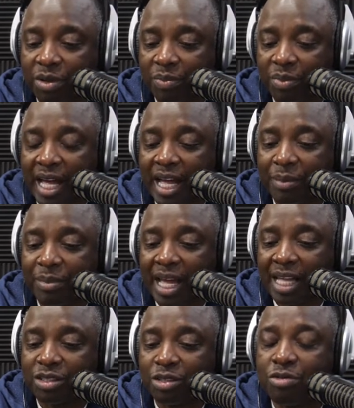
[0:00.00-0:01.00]
But
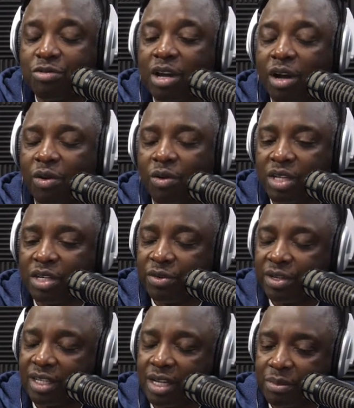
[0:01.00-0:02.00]
I do know
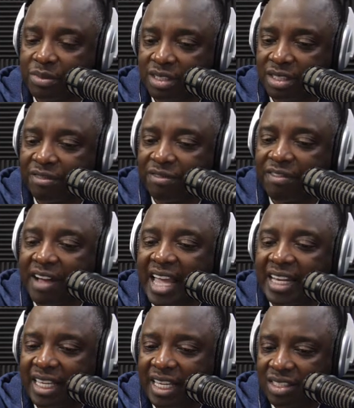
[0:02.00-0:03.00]
when it comes to the
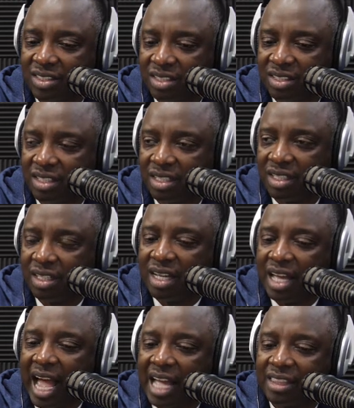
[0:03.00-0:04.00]
finances,
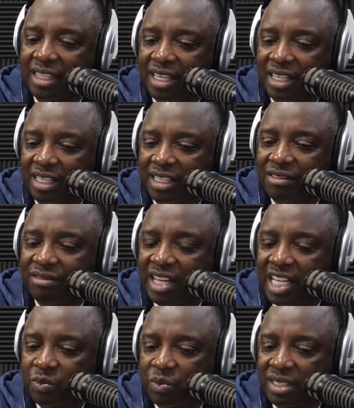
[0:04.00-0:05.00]
I think, and in
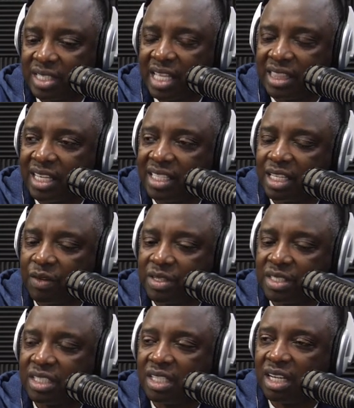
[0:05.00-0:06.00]
investments, I think that we
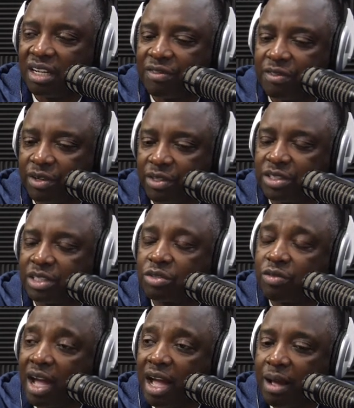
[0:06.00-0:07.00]
still have further to
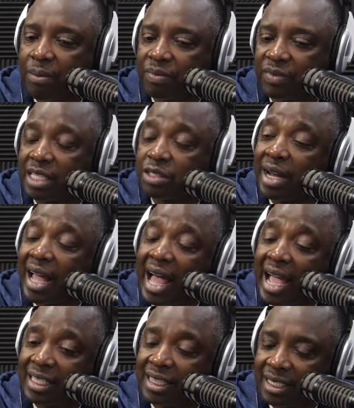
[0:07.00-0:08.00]
drop. That's what
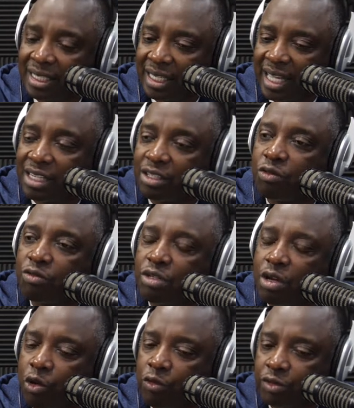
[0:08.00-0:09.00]
I think. I don't
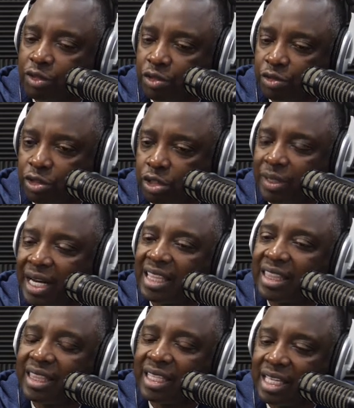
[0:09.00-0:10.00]
know for sure, but I
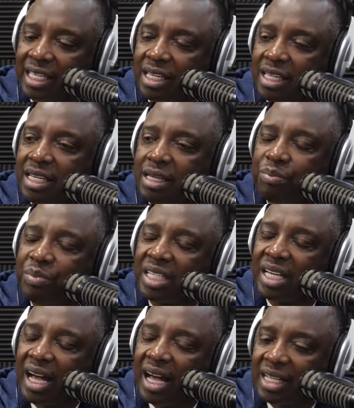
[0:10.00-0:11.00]
think
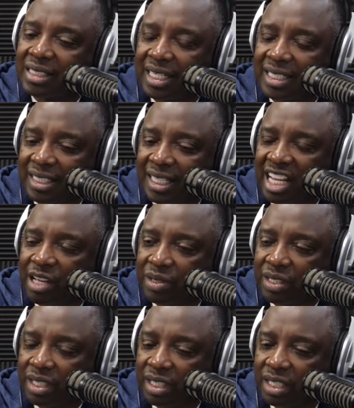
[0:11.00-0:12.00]
because I
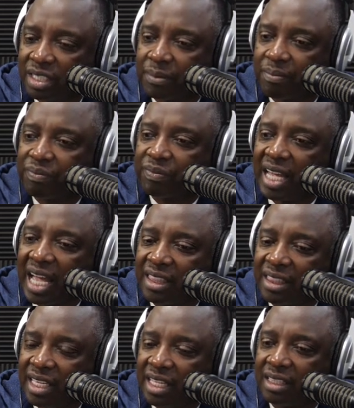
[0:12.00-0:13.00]

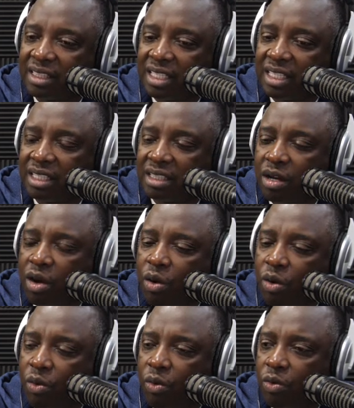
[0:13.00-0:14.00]
think the
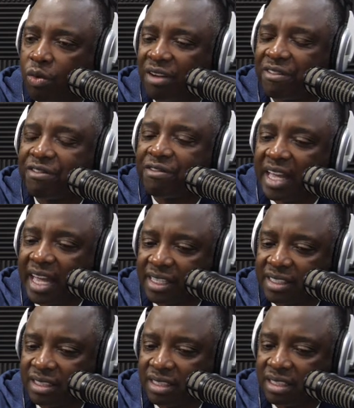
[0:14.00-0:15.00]
whole
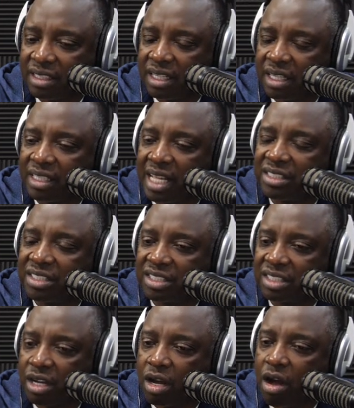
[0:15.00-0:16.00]
effects, not just
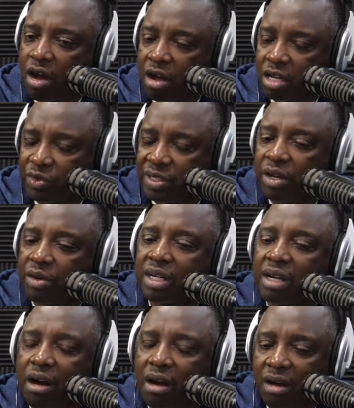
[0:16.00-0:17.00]
the cause. We know the
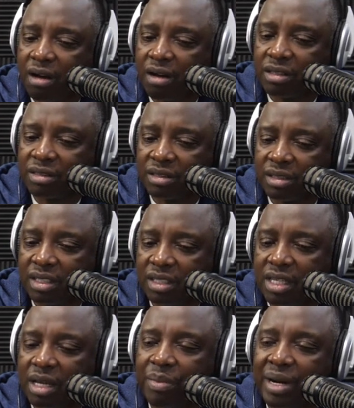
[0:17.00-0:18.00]
cause,
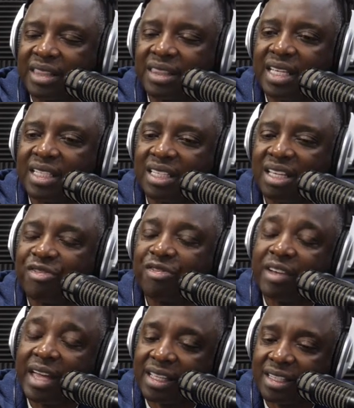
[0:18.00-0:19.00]
but I think the
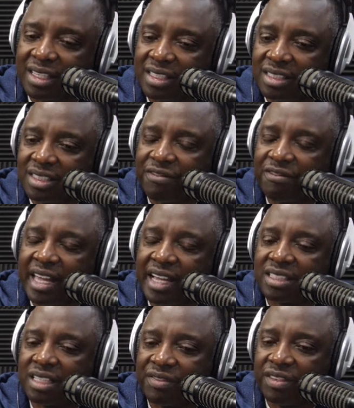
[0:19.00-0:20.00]

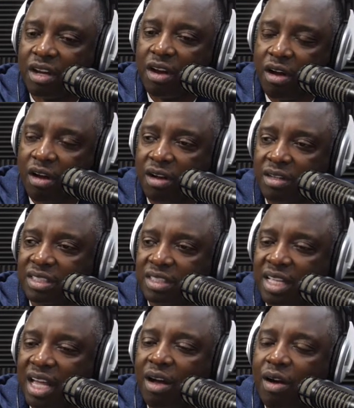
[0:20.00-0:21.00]
effects of the cause is
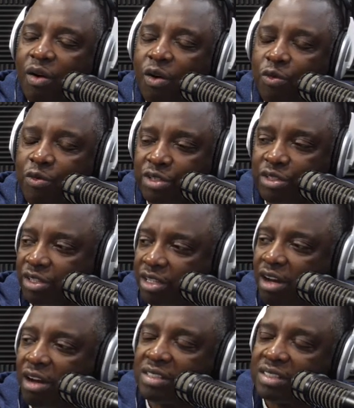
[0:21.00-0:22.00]
now over. You know the
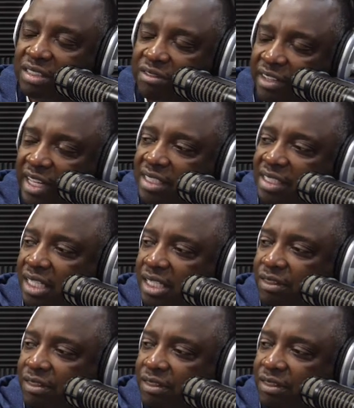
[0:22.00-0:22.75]
cause and effect, Keith?